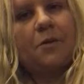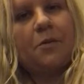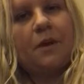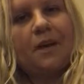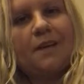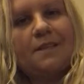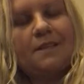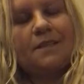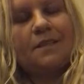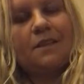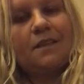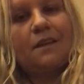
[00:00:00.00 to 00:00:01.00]

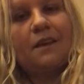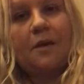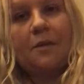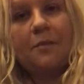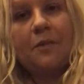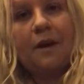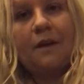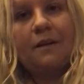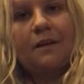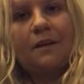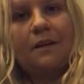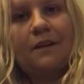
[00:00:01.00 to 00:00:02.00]
pregnancy, get
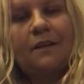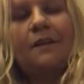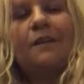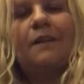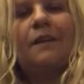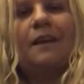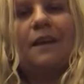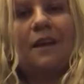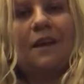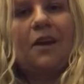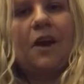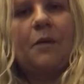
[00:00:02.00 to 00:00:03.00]
pregnant,
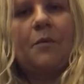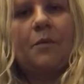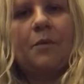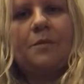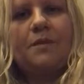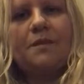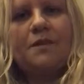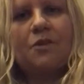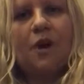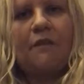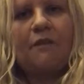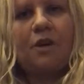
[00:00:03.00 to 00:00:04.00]
get Hyperemesis
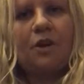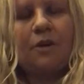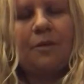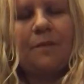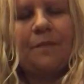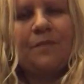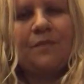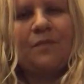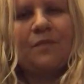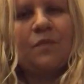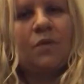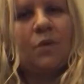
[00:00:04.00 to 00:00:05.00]
gravidarum.
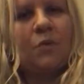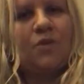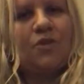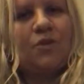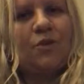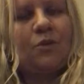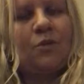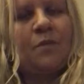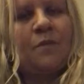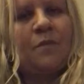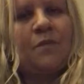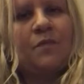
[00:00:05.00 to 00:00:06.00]
Number 2,
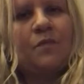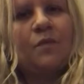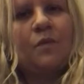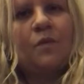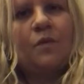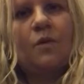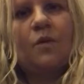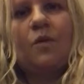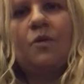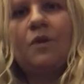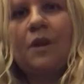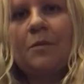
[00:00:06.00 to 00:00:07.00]

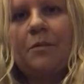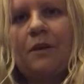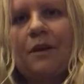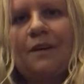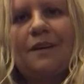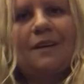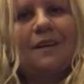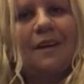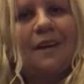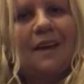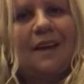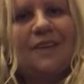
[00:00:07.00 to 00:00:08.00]
you get pregnant,
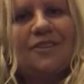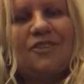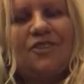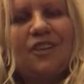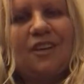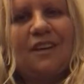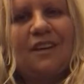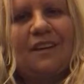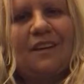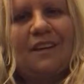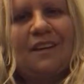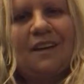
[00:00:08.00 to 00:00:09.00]
get HG,
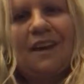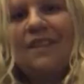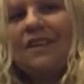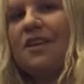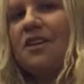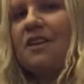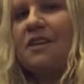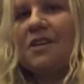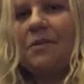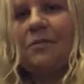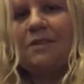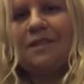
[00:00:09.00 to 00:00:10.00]
and then you end
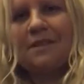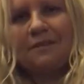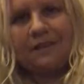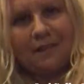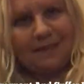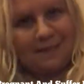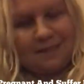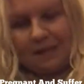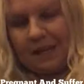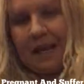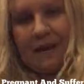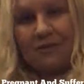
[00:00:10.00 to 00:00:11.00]
up with CVS in
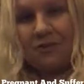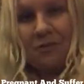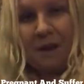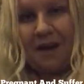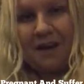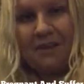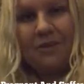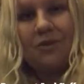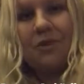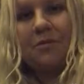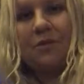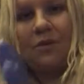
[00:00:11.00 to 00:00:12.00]
the aftermath. Or
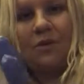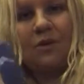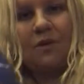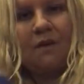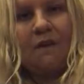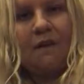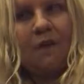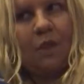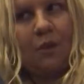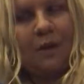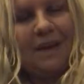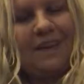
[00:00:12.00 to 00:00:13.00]
number
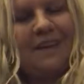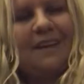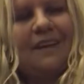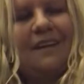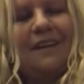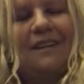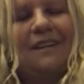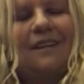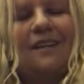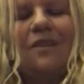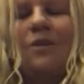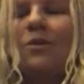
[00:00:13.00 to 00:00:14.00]
3,
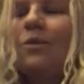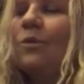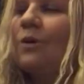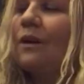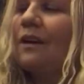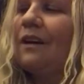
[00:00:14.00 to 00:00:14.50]
you